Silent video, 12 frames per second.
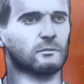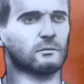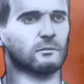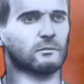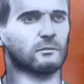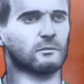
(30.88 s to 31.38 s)

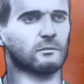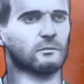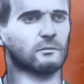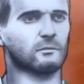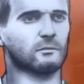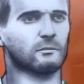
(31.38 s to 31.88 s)

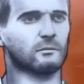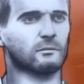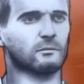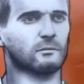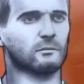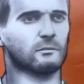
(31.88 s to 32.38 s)

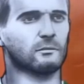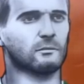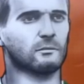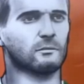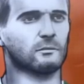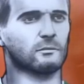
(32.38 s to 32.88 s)

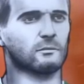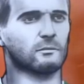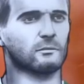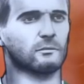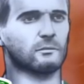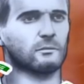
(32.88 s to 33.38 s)

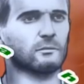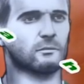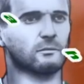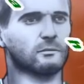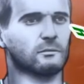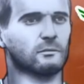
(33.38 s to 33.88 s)

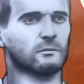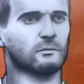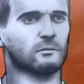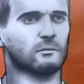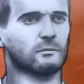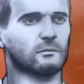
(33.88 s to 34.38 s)

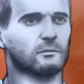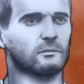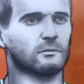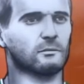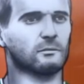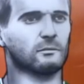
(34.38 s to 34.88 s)

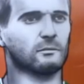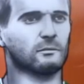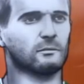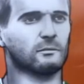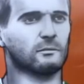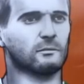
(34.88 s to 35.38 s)

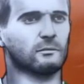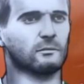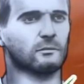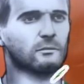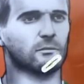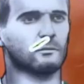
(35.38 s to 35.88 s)

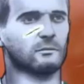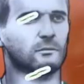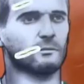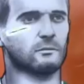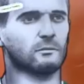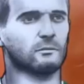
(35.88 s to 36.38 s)

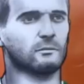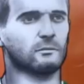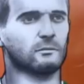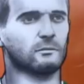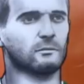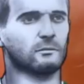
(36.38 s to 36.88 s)

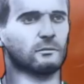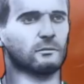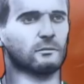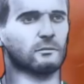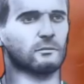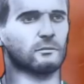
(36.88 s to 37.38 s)

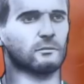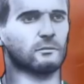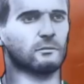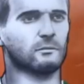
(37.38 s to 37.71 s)
(not speaking)